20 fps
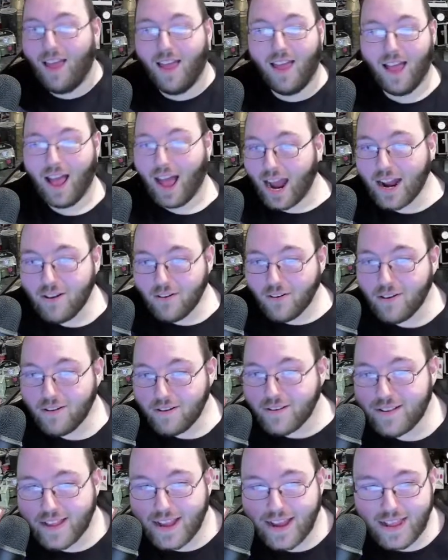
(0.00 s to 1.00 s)
I don't
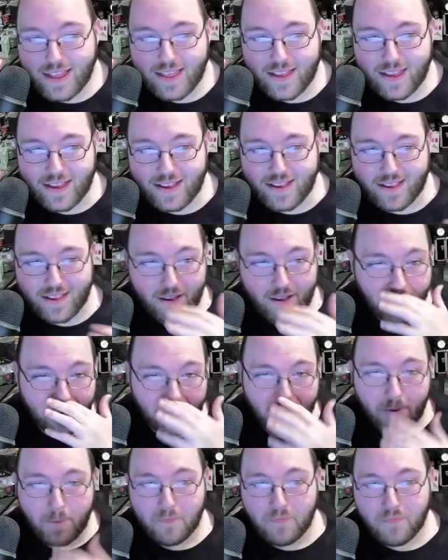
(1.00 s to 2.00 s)
understand this.
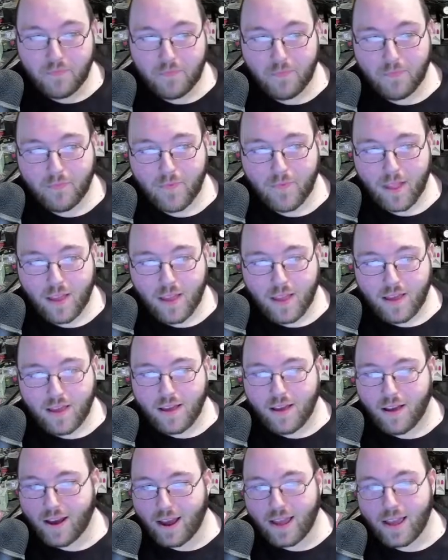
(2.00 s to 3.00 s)

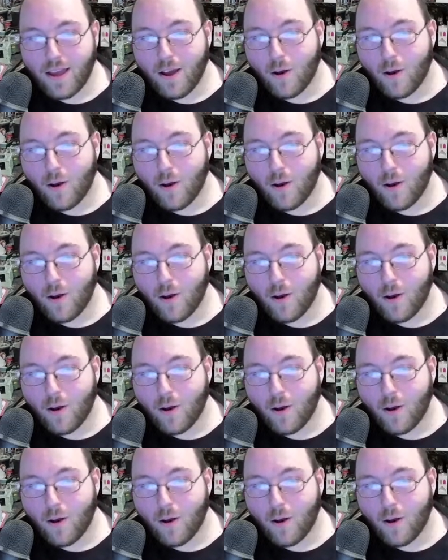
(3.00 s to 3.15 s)
Okay,